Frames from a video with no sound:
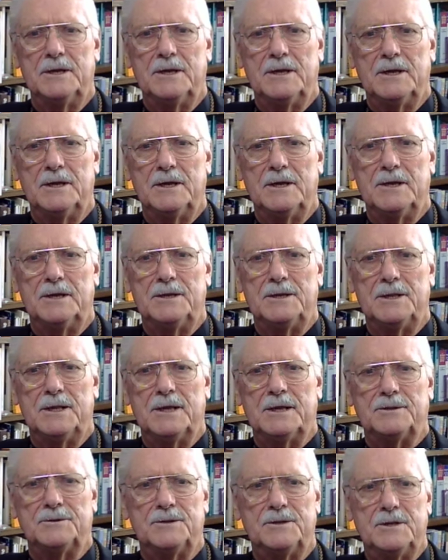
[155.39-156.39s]
and
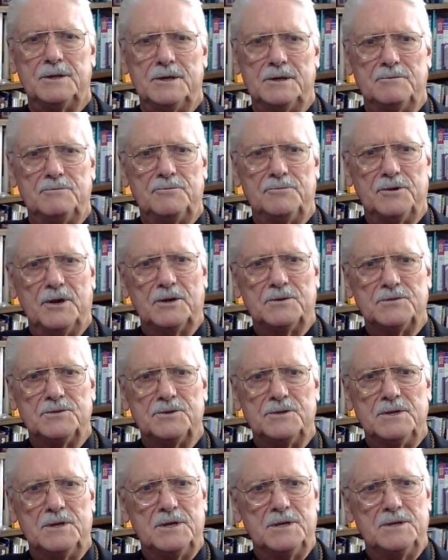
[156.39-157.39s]
that the
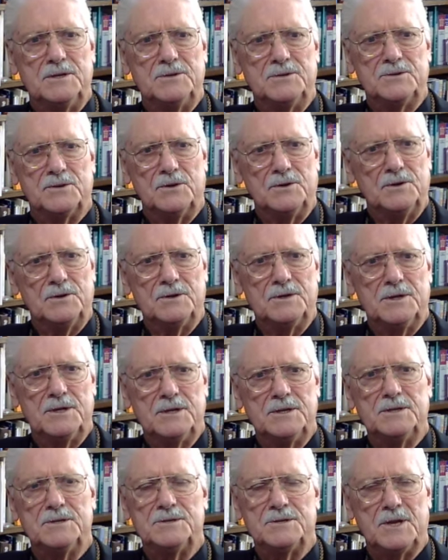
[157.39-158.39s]
infection is on
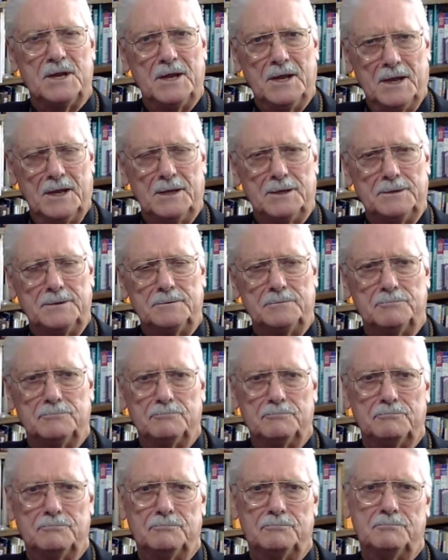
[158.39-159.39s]
his head,
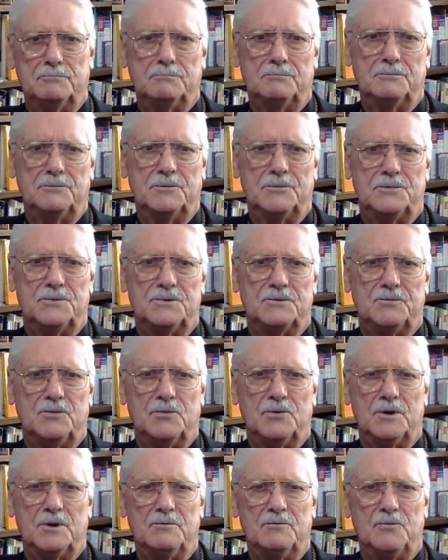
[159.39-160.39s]
verse
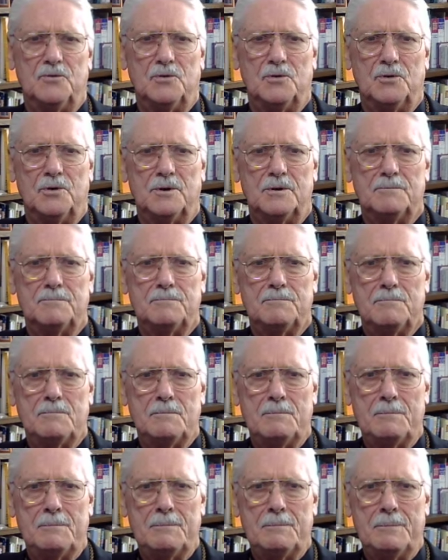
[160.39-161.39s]
44.
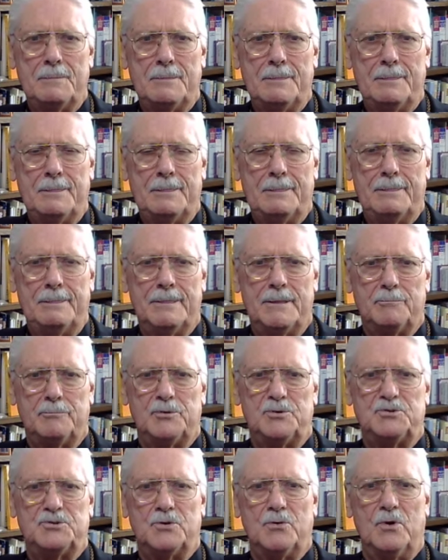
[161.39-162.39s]
The
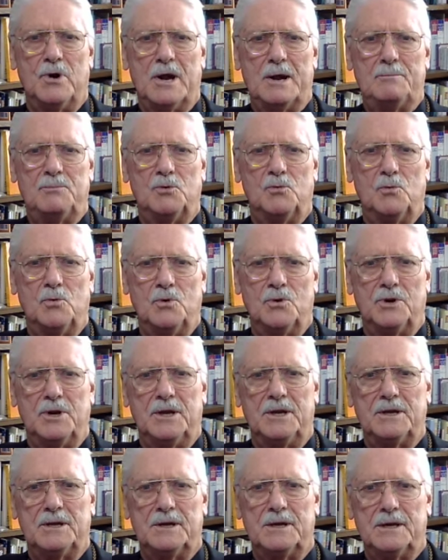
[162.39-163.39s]
prescribed
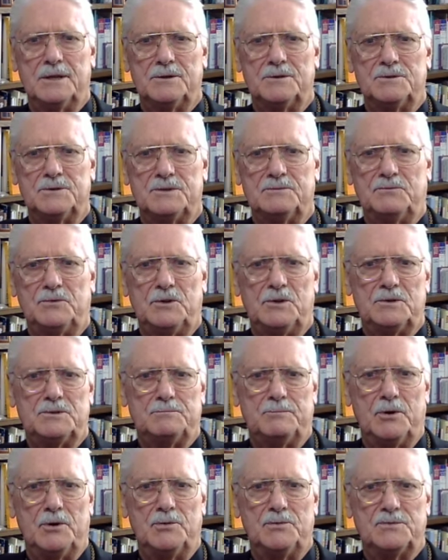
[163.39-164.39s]
warning to others involves
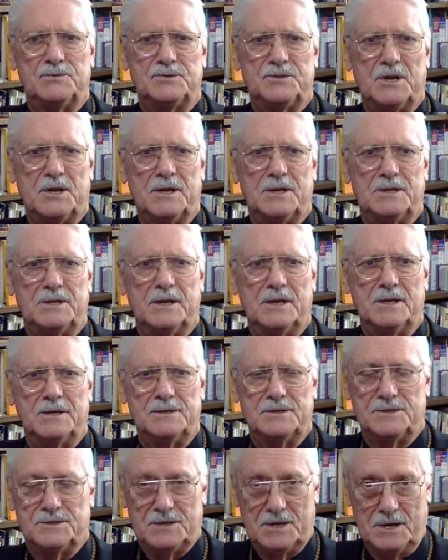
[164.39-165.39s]
both sight
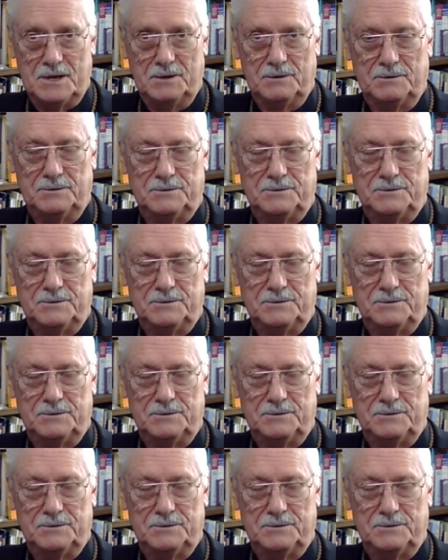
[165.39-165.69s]
and sound.